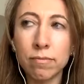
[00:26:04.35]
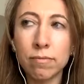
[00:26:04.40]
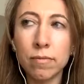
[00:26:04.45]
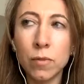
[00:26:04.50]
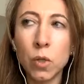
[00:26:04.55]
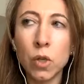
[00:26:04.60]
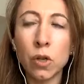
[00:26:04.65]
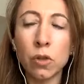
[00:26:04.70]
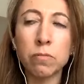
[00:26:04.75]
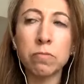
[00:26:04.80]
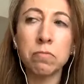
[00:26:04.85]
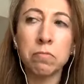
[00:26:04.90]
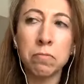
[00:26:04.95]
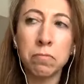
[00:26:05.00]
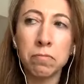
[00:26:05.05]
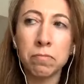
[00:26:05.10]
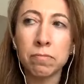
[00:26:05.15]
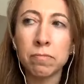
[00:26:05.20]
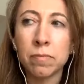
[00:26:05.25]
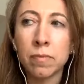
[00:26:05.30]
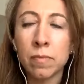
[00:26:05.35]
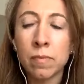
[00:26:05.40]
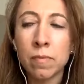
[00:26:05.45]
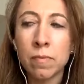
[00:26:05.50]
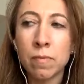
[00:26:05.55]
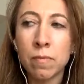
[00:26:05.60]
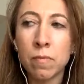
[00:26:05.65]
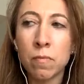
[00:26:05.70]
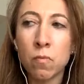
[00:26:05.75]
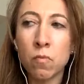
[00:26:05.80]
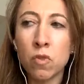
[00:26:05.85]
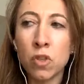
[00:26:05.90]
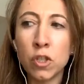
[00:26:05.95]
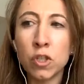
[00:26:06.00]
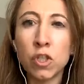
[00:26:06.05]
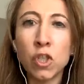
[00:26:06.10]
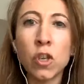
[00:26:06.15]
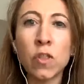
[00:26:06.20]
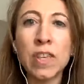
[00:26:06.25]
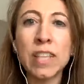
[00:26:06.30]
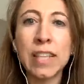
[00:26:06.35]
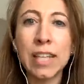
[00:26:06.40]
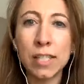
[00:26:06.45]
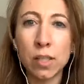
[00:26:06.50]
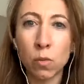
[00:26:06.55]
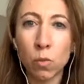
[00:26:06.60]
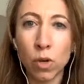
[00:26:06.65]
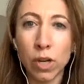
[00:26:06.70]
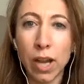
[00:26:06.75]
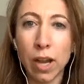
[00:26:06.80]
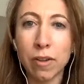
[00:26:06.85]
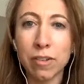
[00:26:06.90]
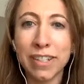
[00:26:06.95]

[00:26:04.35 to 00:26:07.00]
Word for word: you know, it's a good thing that didn't work out.